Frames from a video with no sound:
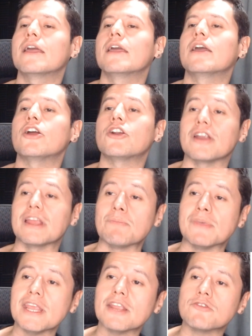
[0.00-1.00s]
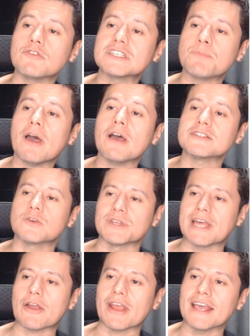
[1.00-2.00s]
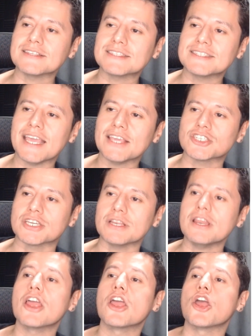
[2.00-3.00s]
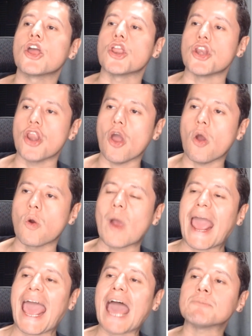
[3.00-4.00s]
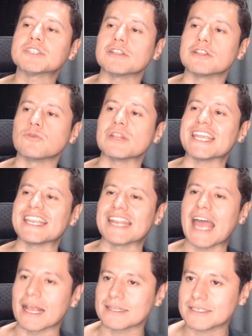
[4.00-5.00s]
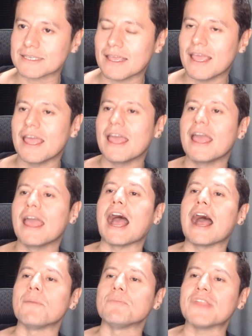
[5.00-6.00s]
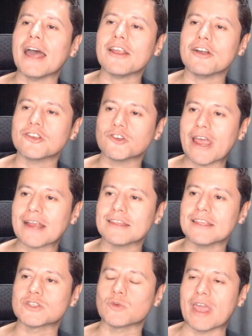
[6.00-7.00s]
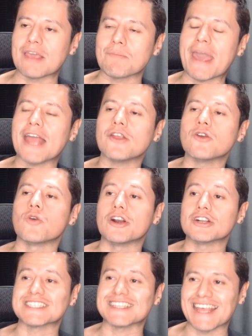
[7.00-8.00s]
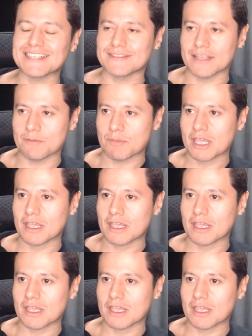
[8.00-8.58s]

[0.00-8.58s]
Her immediate response without hesitation, no, absolutely not. I'm not attracted to a man who earns less than me.